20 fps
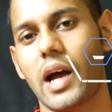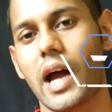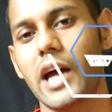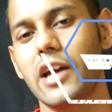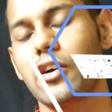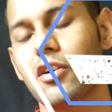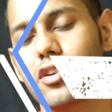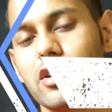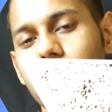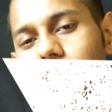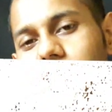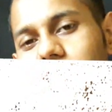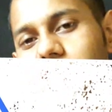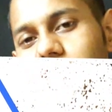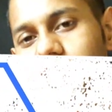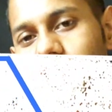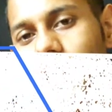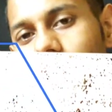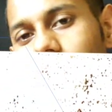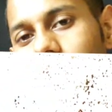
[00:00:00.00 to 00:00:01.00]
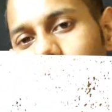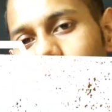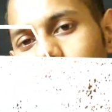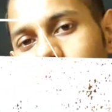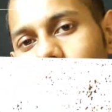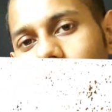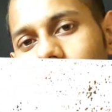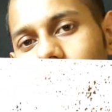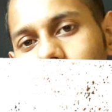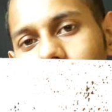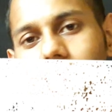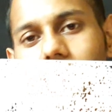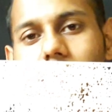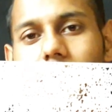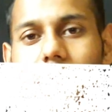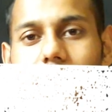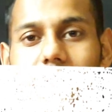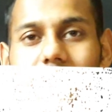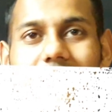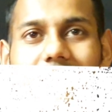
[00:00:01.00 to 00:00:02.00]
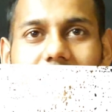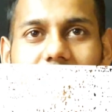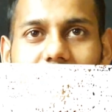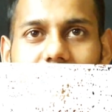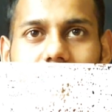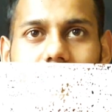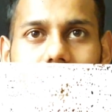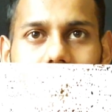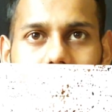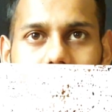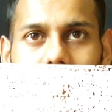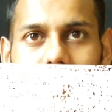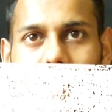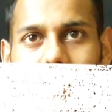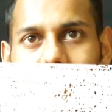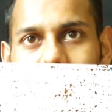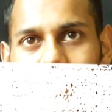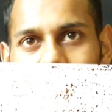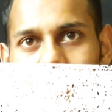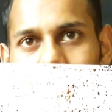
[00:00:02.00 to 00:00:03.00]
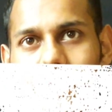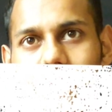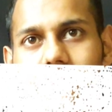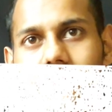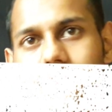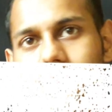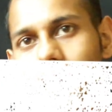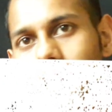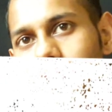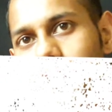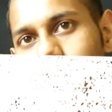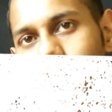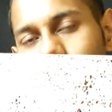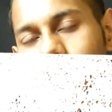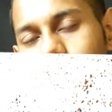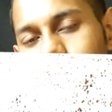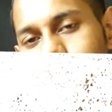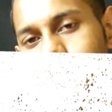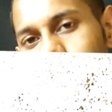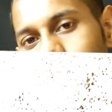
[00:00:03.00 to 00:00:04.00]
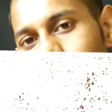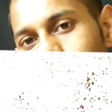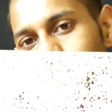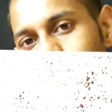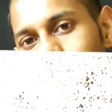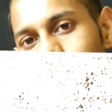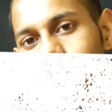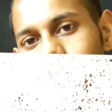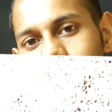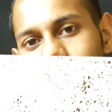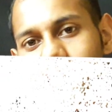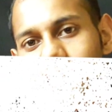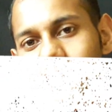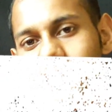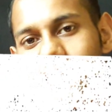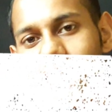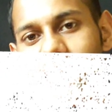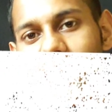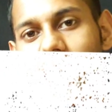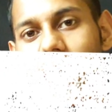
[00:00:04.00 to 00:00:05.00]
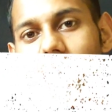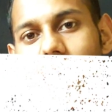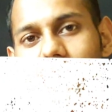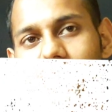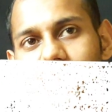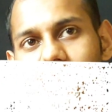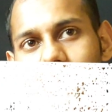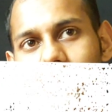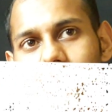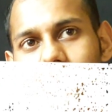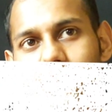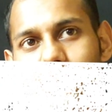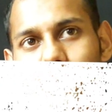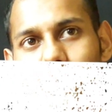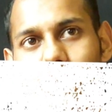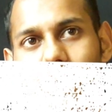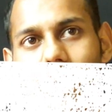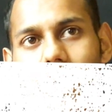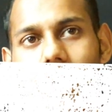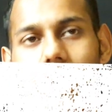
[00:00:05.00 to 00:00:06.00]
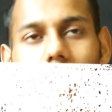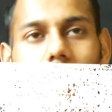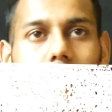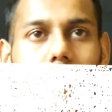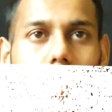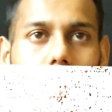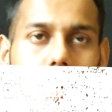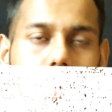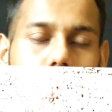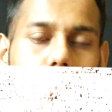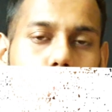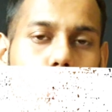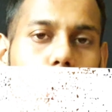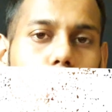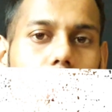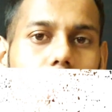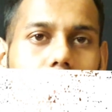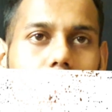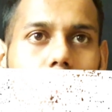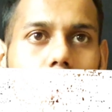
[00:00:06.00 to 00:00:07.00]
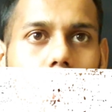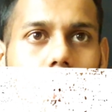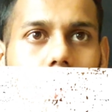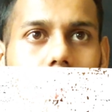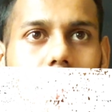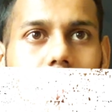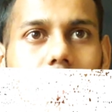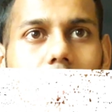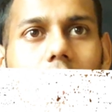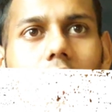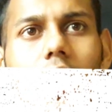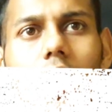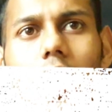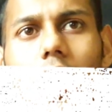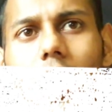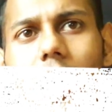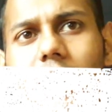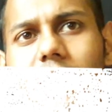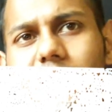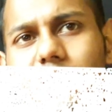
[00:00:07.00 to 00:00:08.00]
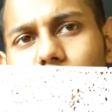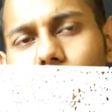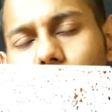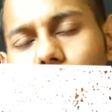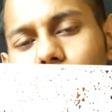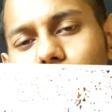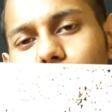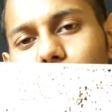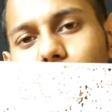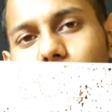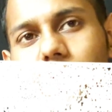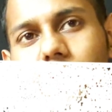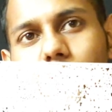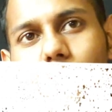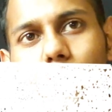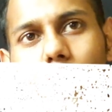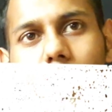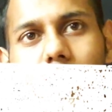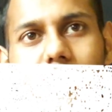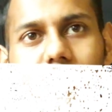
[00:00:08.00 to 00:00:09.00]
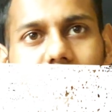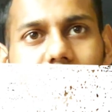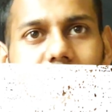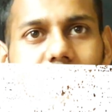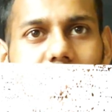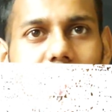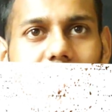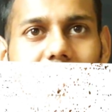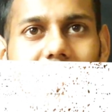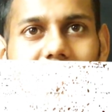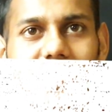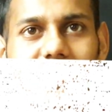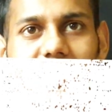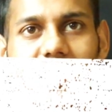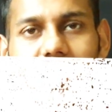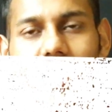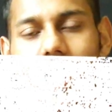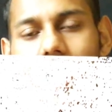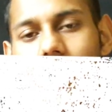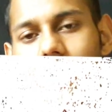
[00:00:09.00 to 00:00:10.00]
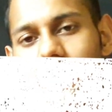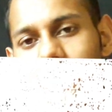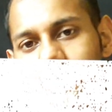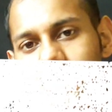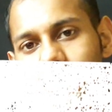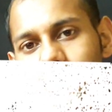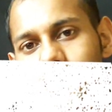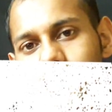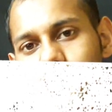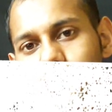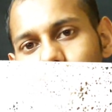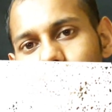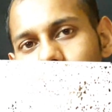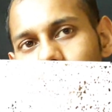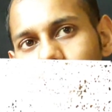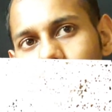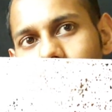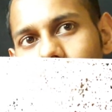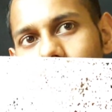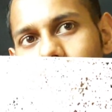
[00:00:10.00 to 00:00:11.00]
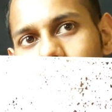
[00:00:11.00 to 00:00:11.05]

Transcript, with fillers: I only eat chane ka dal, meaning seasoned lentils that involves lentils, less than half tablespoon of olive oil and garlic. I eat oats with raisins and less than half a tablespoon of